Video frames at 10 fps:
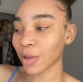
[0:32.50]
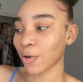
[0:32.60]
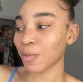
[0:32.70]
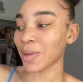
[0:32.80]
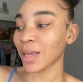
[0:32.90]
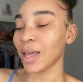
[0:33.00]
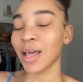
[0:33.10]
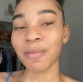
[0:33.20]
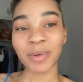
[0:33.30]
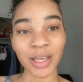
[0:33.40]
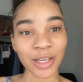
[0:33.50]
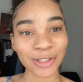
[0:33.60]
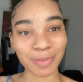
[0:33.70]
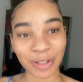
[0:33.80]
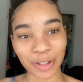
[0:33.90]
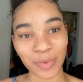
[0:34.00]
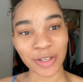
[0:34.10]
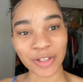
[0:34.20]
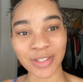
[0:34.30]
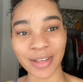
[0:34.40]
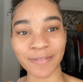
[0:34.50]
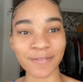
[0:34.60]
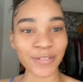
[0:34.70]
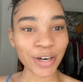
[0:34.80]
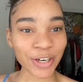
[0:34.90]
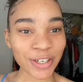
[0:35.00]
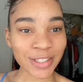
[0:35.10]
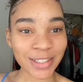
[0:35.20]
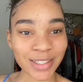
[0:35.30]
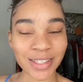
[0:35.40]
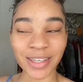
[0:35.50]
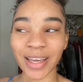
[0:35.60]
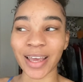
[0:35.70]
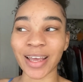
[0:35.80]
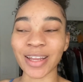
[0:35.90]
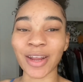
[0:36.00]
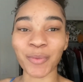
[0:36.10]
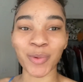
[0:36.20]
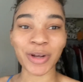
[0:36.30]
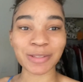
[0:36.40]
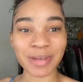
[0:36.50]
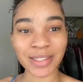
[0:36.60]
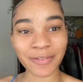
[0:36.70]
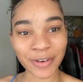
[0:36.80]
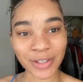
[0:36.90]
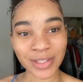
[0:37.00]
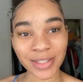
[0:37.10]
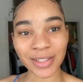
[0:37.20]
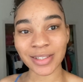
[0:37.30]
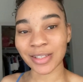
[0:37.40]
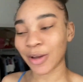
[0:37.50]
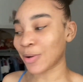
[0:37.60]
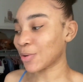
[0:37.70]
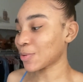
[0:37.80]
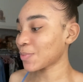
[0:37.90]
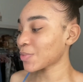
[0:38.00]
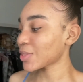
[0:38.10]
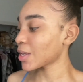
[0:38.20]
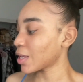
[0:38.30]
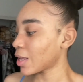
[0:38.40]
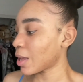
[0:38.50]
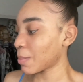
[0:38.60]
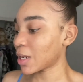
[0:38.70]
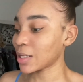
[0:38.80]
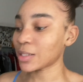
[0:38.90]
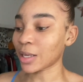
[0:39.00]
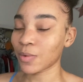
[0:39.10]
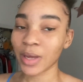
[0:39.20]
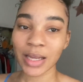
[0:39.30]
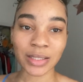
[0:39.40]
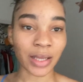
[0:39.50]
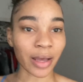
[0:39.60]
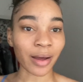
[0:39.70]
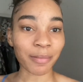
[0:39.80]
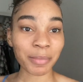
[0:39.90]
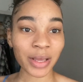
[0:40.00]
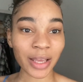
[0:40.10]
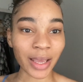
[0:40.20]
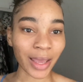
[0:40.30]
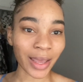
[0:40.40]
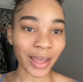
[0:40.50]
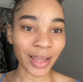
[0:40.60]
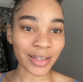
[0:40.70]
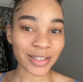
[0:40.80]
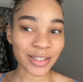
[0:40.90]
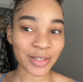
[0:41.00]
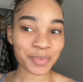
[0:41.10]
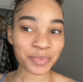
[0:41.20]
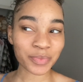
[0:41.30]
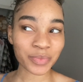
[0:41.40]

home because she might try to wash her stuff first and I'm gonna wash my stuff first. So I'm gonna set you guys up and